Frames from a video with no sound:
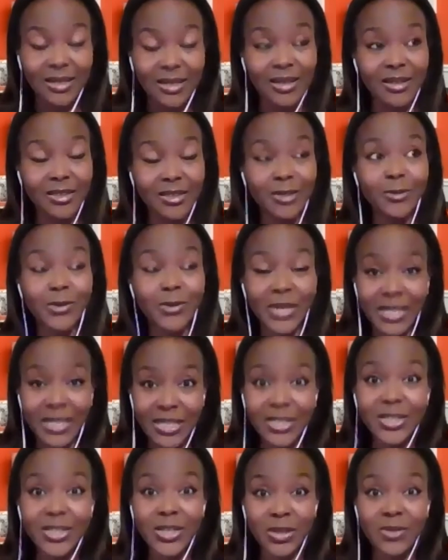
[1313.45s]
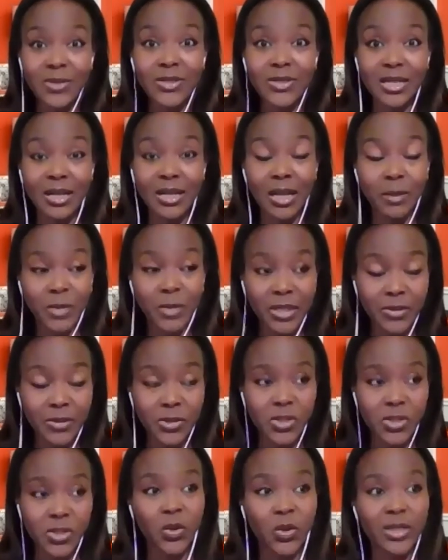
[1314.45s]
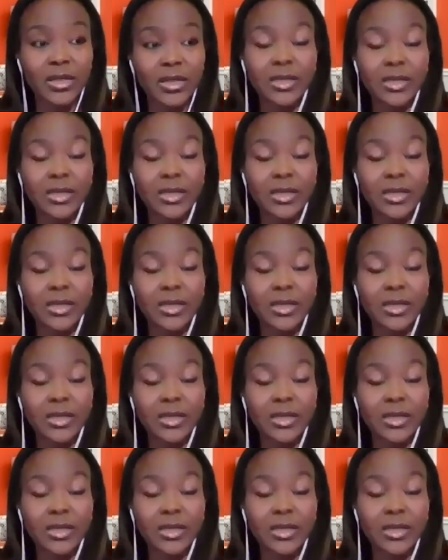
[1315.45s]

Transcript: Uh, you really don't. I believe strongly